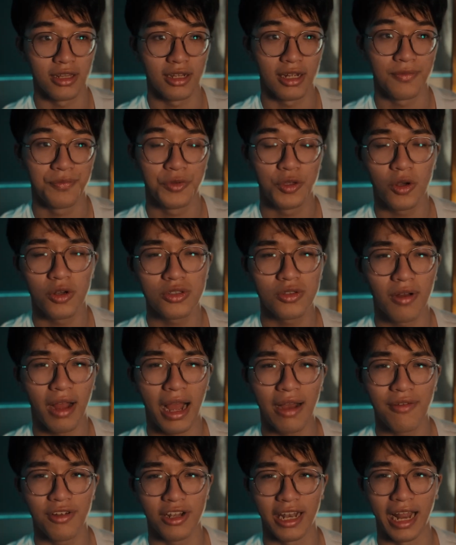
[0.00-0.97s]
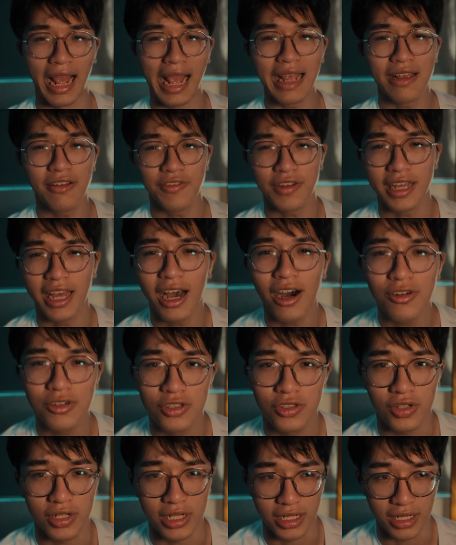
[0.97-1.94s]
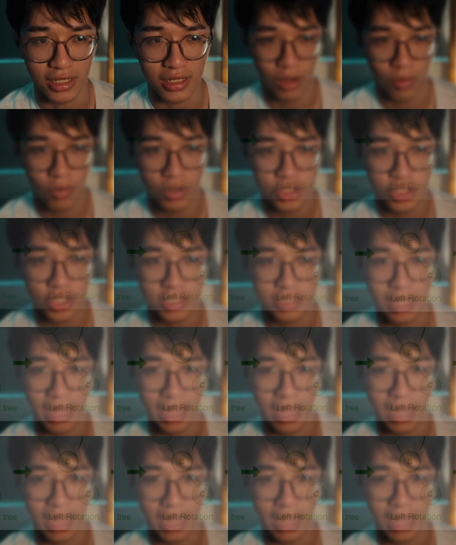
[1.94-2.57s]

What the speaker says: then you also have an AVL tree, which is